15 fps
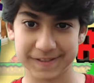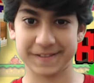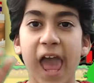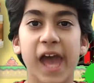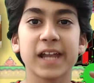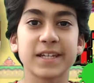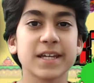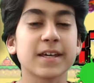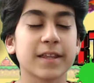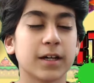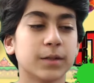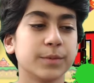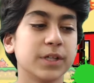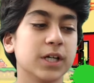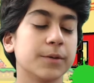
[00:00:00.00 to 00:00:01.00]
And, yeah,
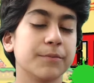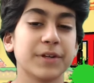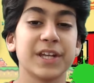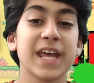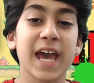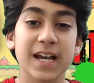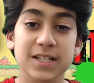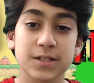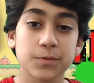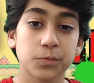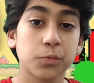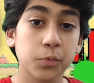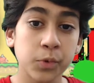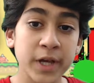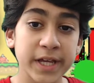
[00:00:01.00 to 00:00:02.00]
that'll be up next
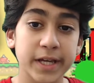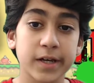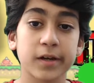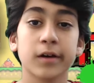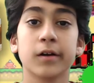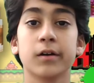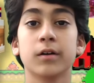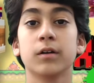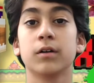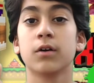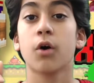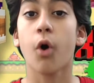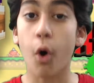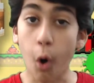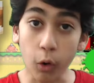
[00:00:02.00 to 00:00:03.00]
week.
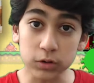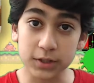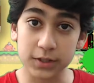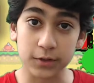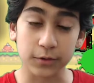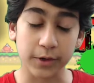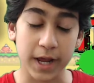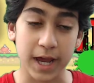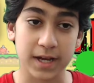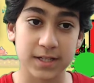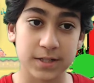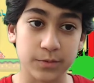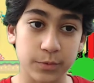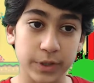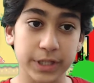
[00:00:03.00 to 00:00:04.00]
Also
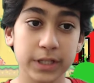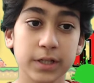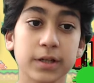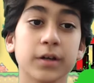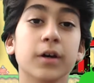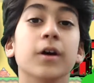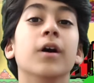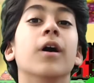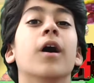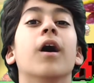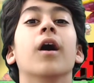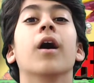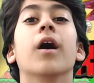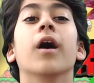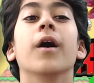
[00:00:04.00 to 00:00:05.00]
next week,
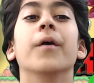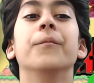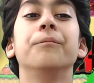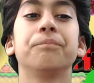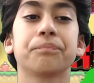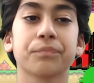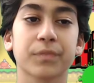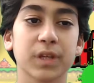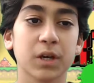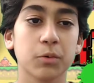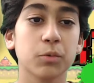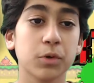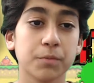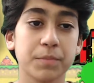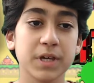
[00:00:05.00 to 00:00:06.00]

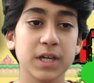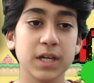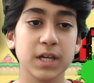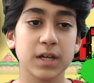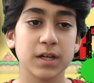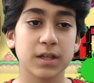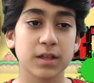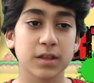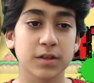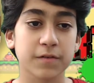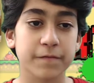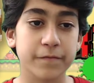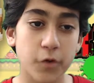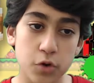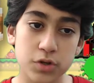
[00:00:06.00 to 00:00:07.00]
will be the
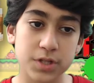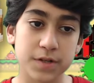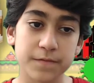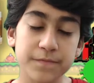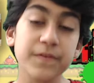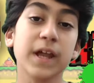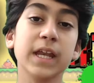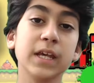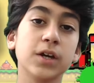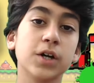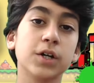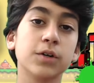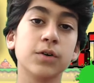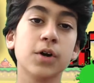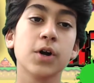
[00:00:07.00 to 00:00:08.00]
first video